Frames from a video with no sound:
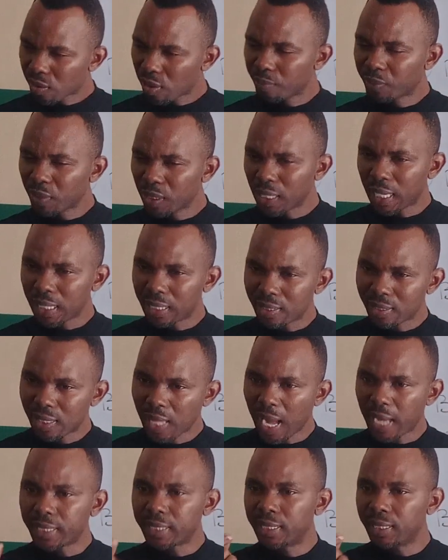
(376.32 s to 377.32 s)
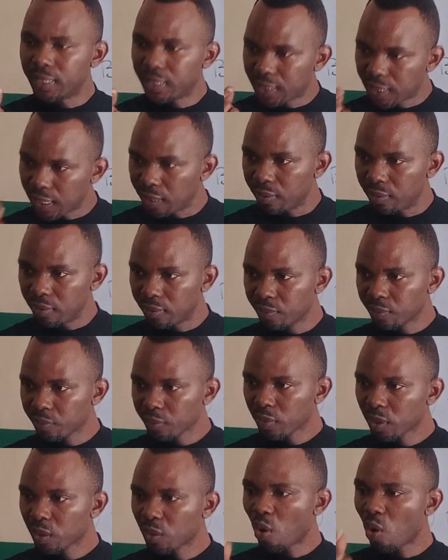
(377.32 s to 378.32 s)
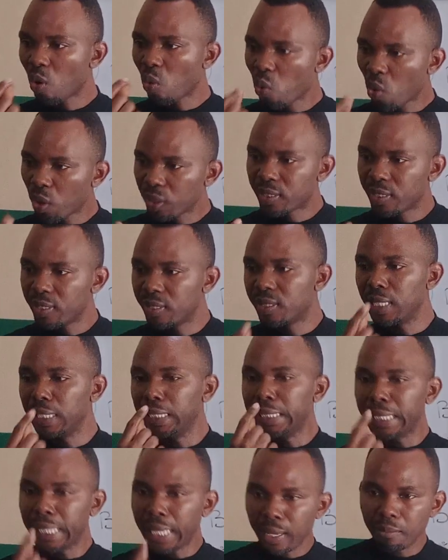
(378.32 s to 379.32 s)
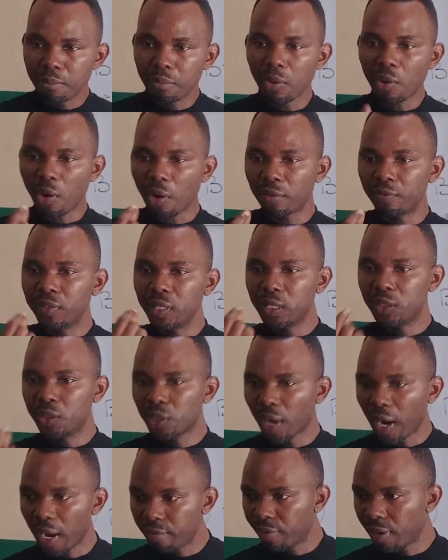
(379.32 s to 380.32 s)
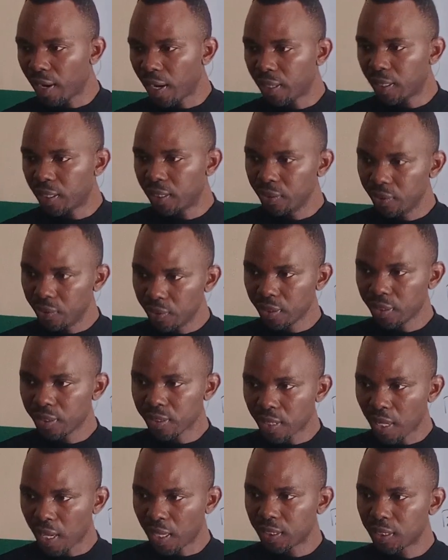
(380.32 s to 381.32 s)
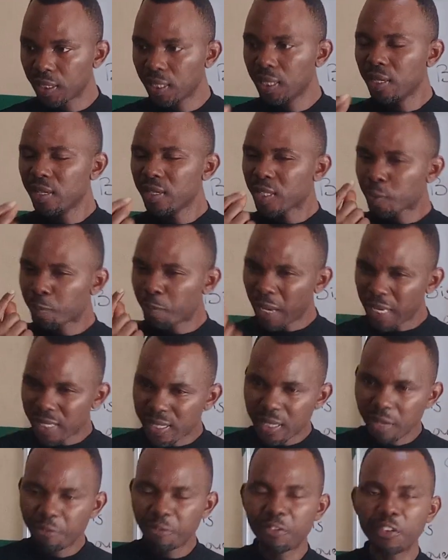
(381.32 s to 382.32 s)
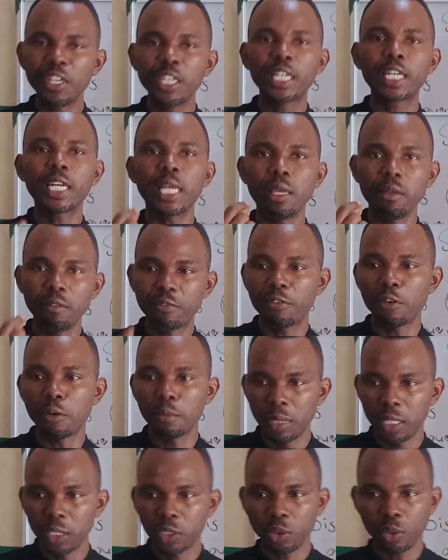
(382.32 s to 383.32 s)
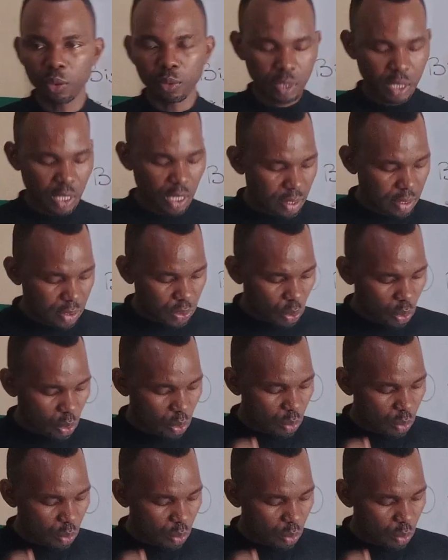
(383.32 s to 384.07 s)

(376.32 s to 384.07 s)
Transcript: that is that detailed, or what is the name of the driver. You understand? Specific information. So